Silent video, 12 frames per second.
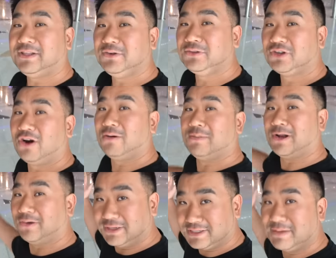new
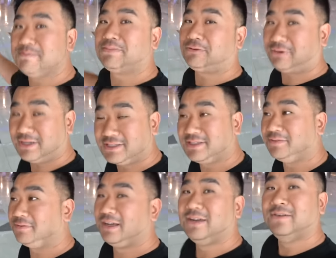terminal. It's impressive,
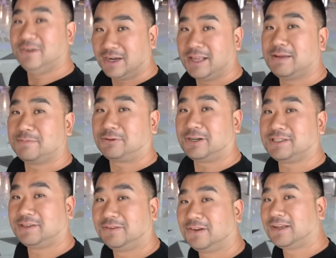really
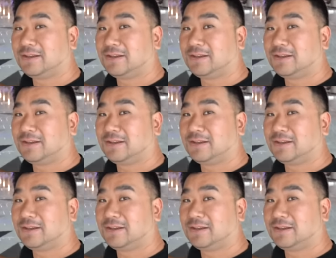impressive. Look